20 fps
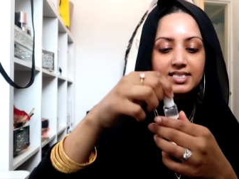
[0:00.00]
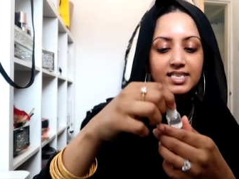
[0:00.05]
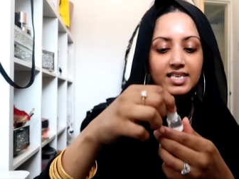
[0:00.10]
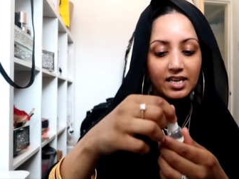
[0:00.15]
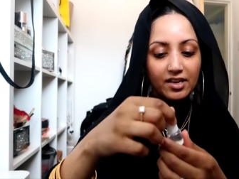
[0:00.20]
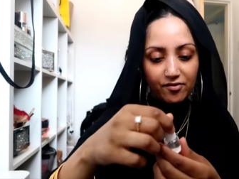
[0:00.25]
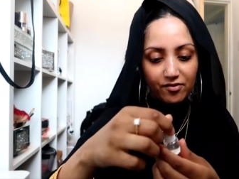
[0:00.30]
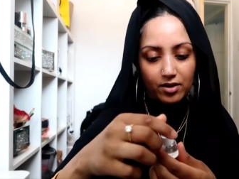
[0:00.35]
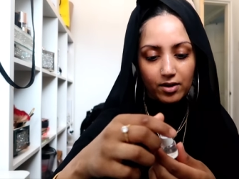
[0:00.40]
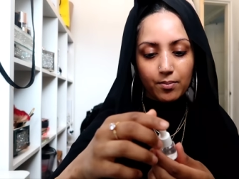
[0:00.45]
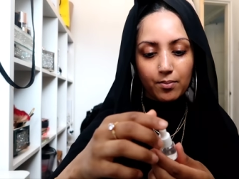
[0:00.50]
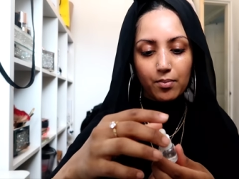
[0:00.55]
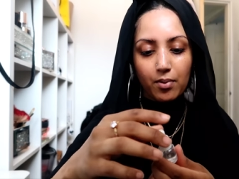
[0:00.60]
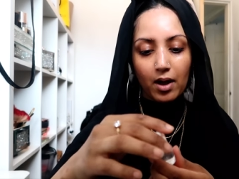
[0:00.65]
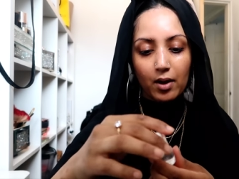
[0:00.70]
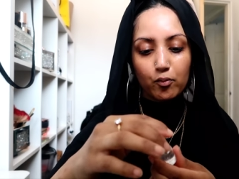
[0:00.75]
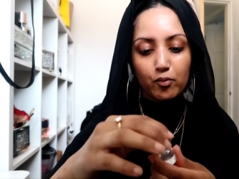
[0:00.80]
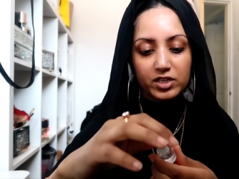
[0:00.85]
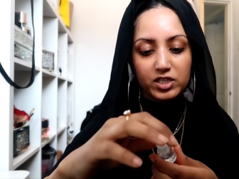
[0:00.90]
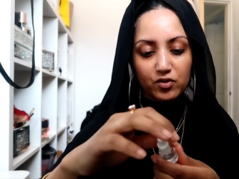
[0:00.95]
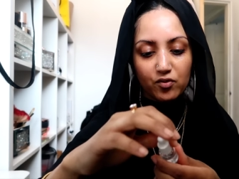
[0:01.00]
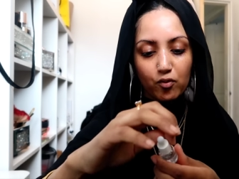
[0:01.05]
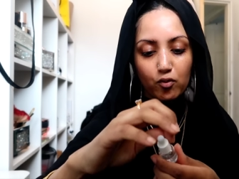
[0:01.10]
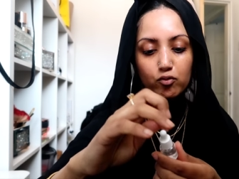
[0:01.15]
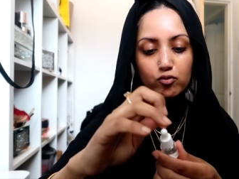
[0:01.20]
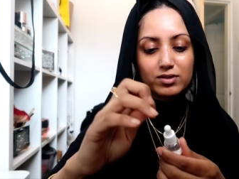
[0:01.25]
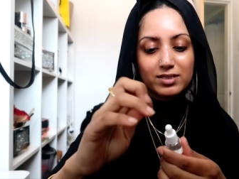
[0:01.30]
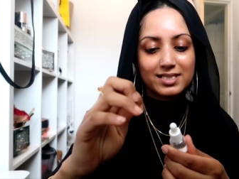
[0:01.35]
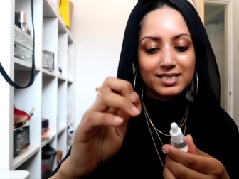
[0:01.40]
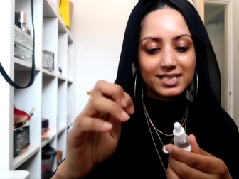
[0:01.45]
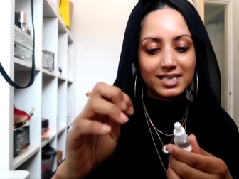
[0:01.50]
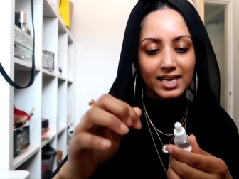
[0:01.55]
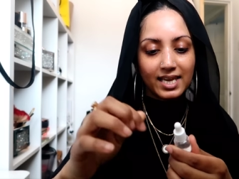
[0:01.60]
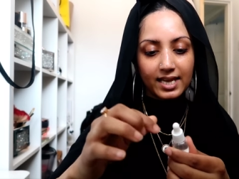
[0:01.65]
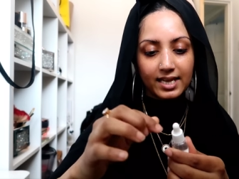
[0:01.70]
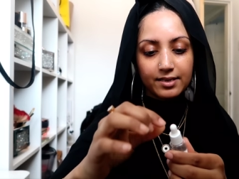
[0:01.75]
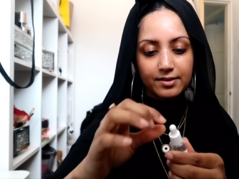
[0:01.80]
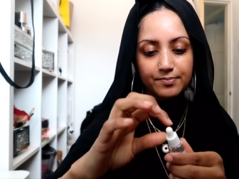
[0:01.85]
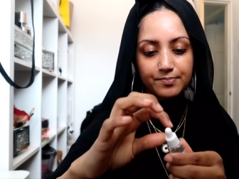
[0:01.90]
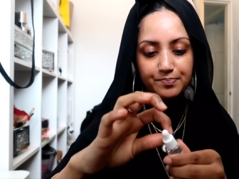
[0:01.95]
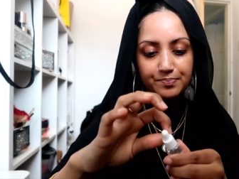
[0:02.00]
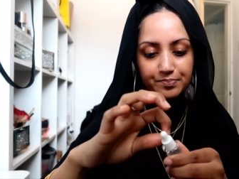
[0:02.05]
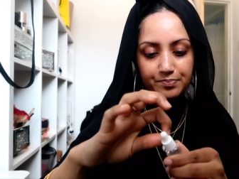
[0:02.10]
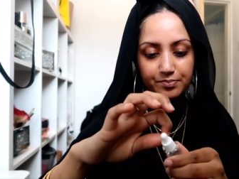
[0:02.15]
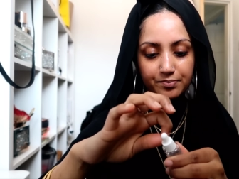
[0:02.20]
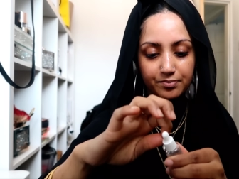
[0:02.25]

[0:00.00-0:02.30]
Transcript: serum by wishful skin